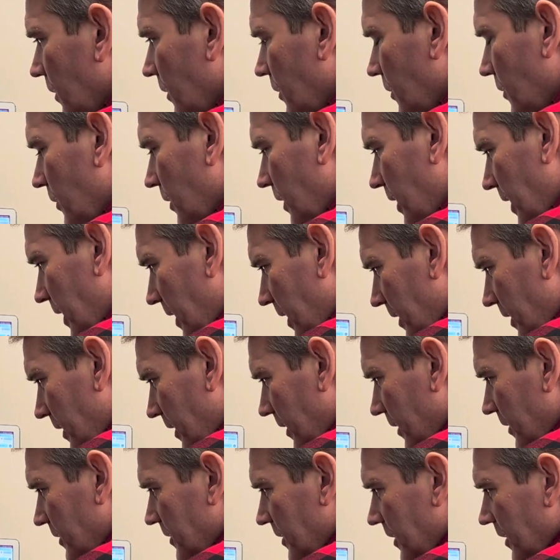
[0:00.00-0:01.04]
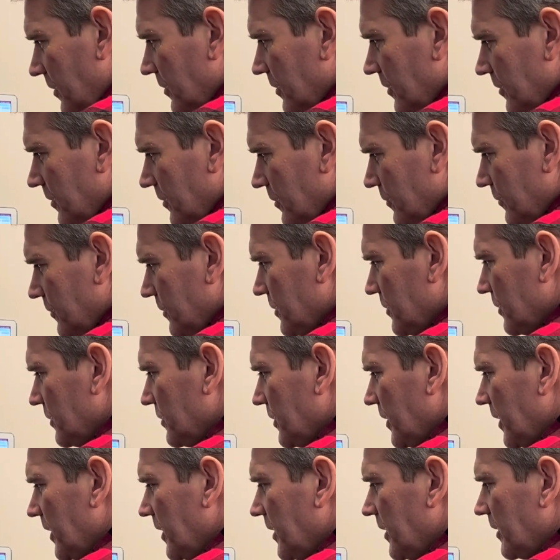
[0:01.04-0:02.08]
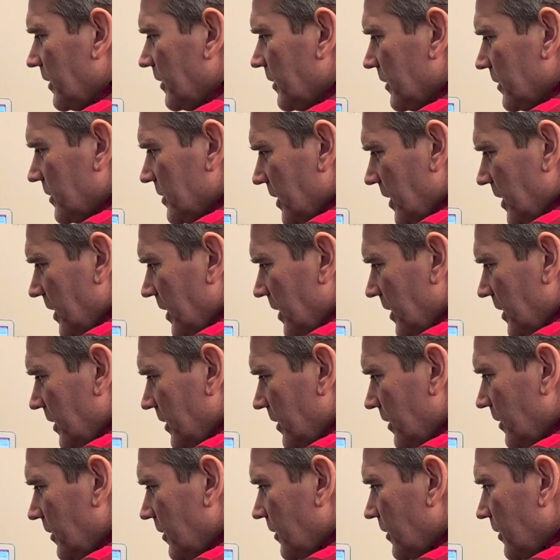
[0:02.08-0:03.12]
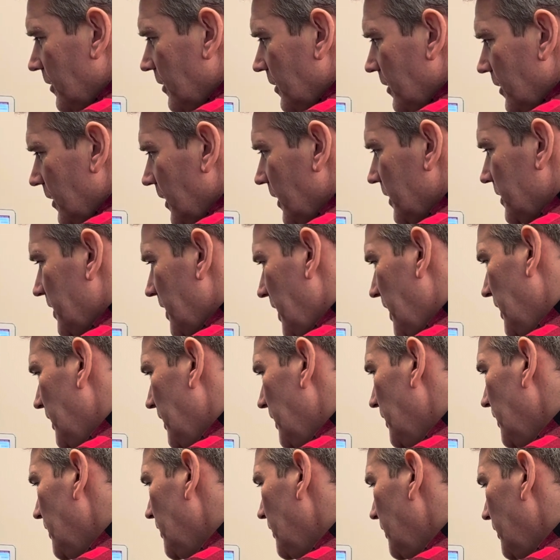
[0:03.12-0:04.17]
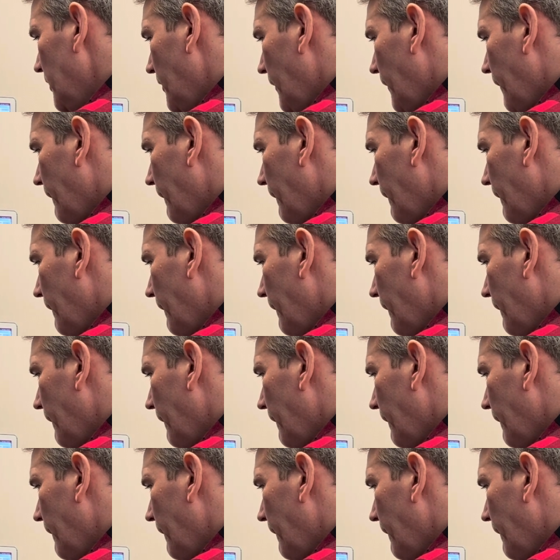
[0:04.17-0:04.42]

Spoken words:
Oh, N? I don't know if it starts with N. It's a, yes, L,